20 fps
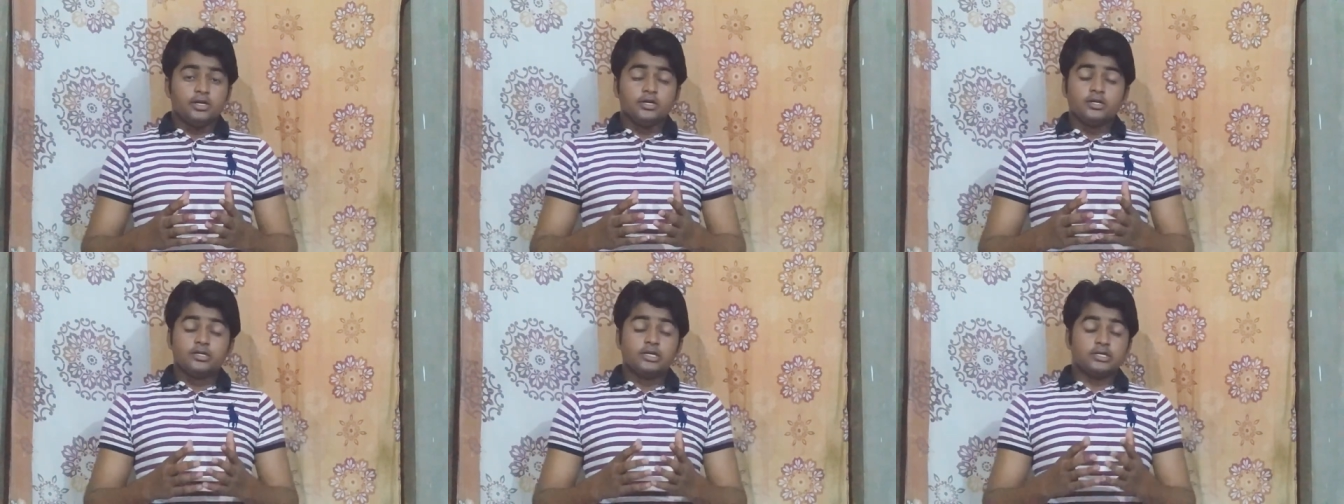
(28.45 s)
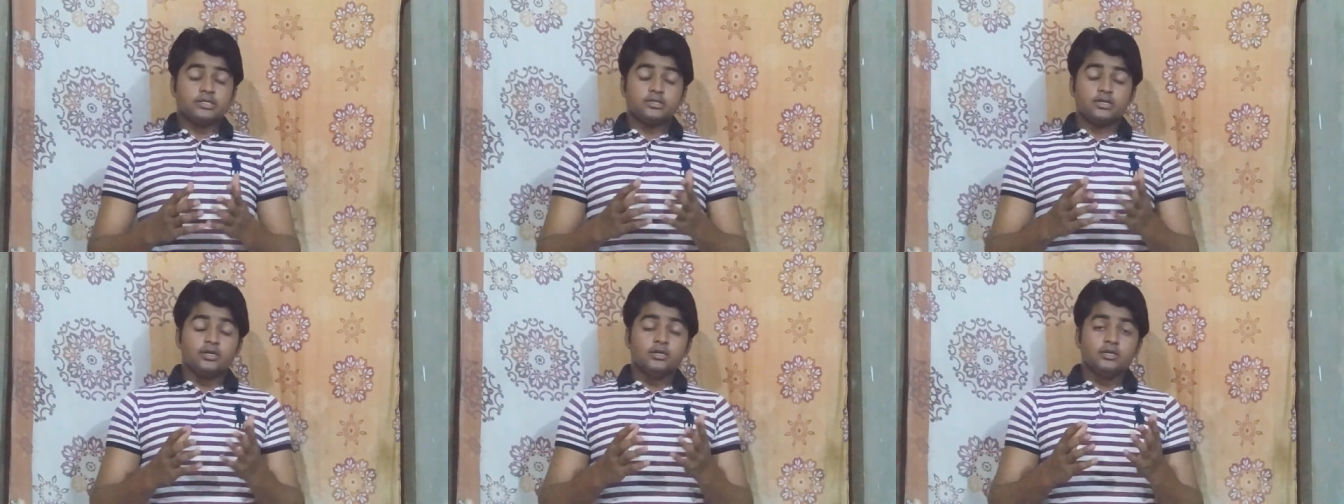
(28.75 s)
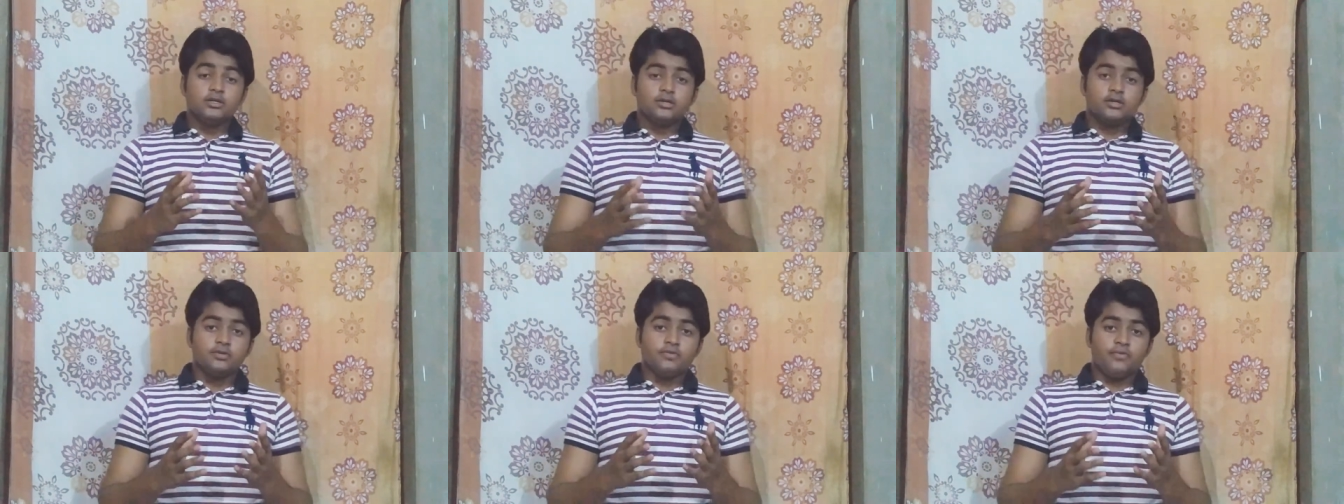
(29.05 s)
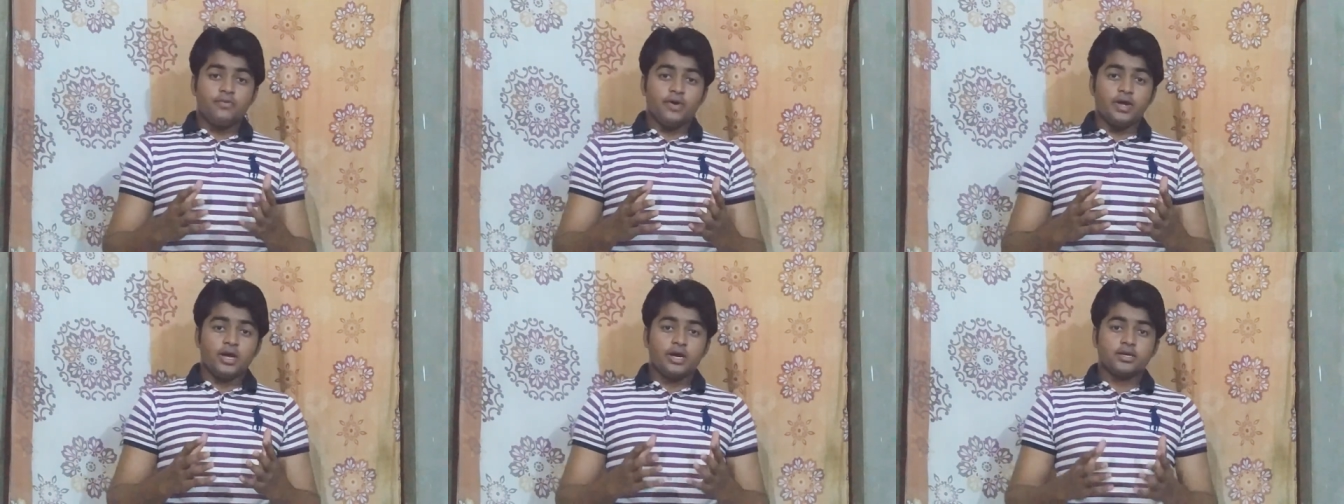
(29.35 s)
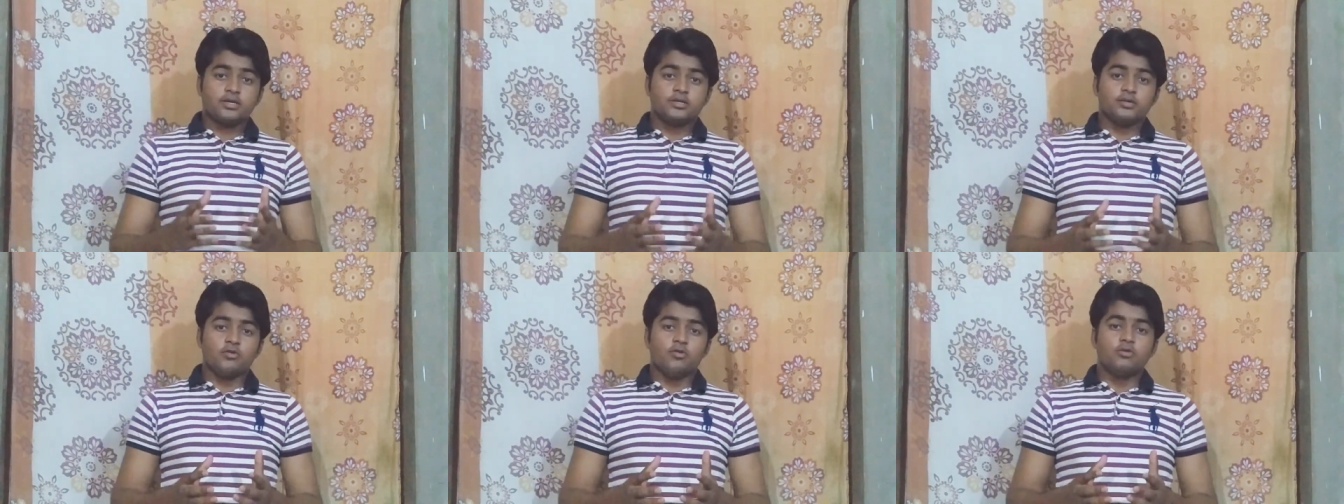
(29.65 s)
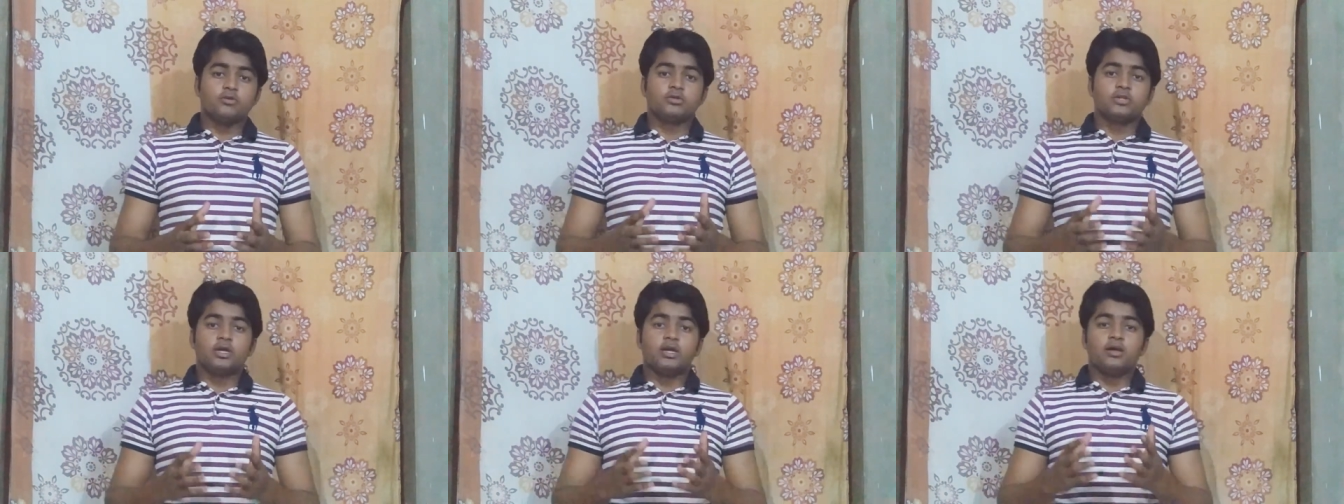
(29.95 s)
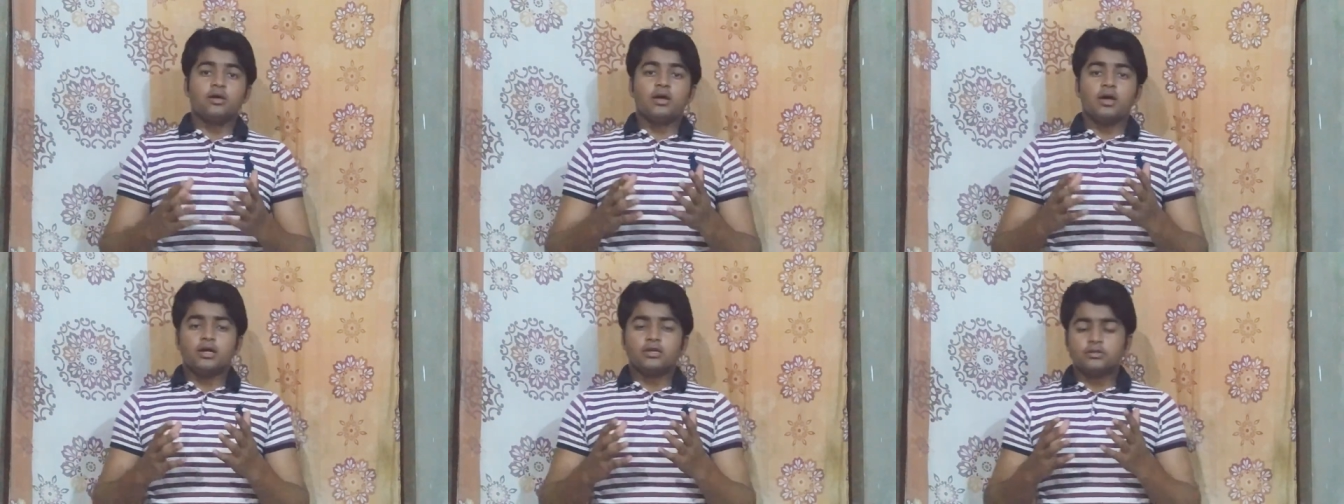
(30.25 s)
doesn't affect on
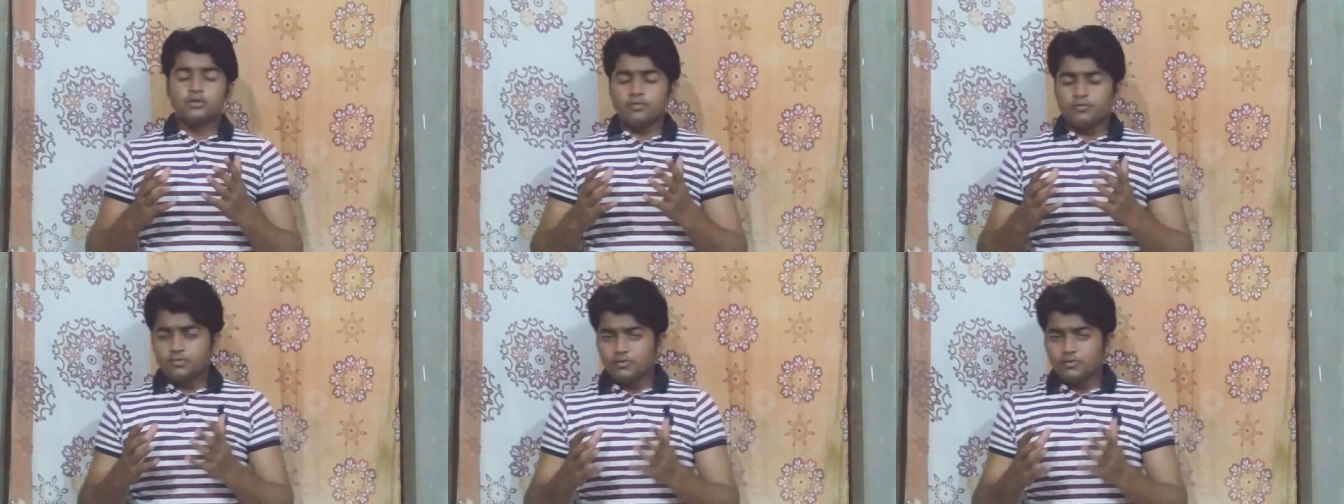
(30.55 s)
the